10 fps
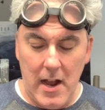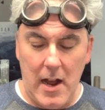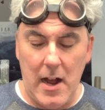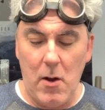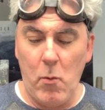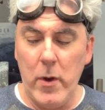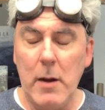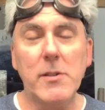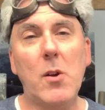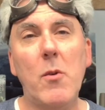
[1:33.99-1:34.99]
Uh, when I
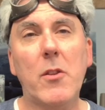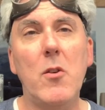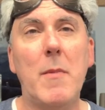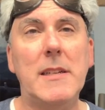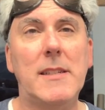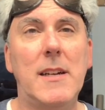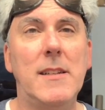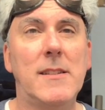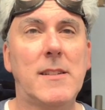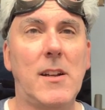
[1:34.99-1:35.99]
was going through my
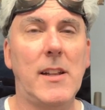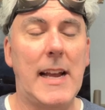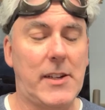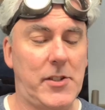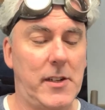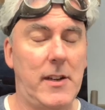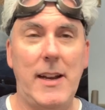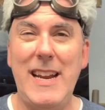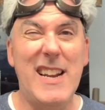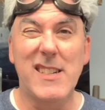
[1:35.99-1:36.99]
son's collection,
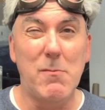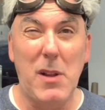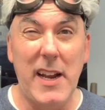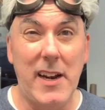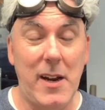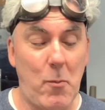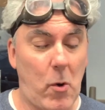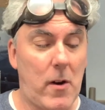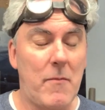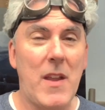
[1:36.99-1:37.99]
and he doesn't play it
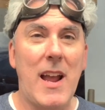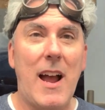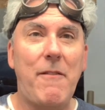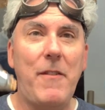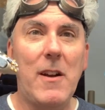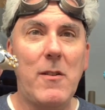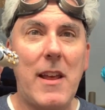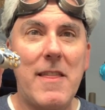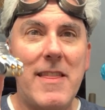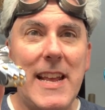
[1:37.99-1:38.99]
anymore, I found
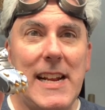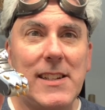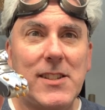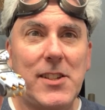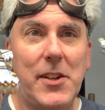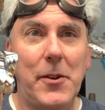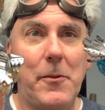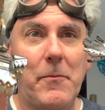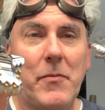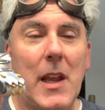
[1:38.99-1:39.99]
these
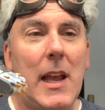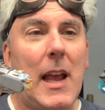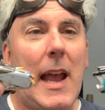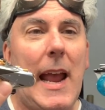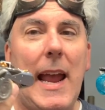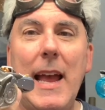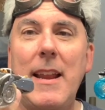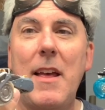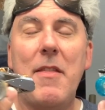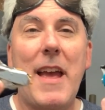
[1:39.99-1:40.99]
two.
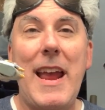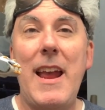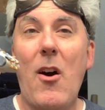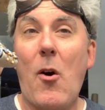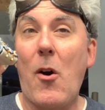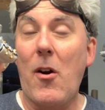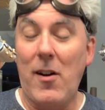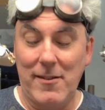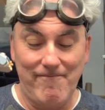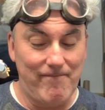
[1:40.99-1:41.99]
And they
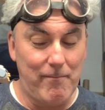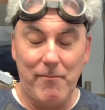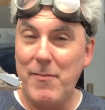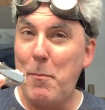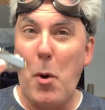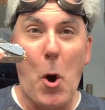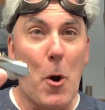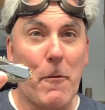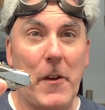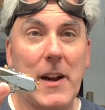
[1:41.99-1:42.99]
are
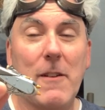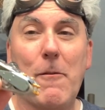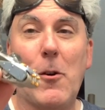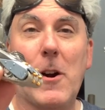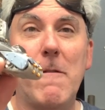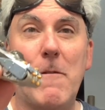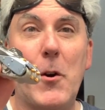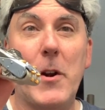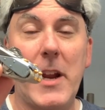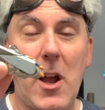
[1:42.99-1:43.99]
perfect for
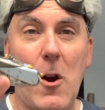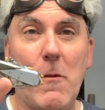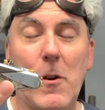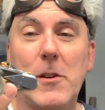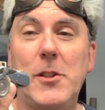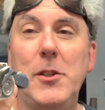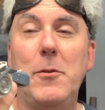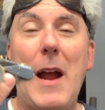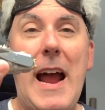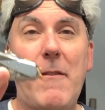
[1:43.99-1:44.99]
converting over
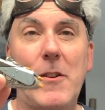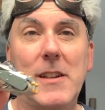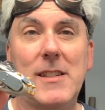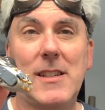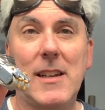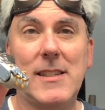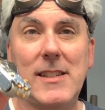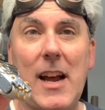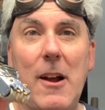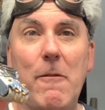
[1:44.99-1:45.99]
to Avernus
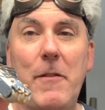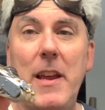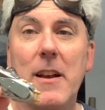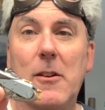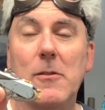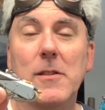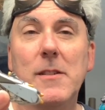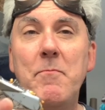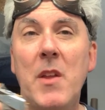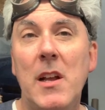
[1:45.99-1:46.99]
style vehicles.
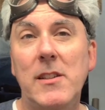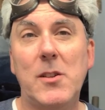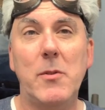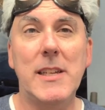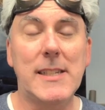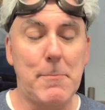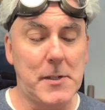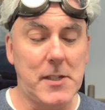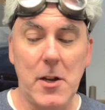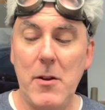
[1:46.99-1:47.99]
So in this
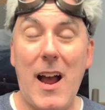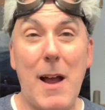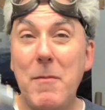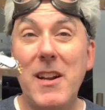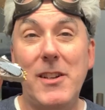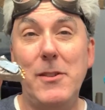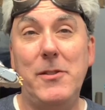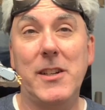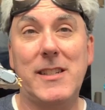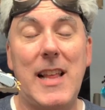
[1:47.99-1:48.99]
episode, I'm going to do
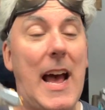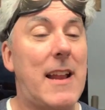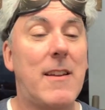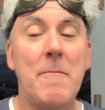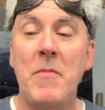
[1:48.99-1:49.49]
just that.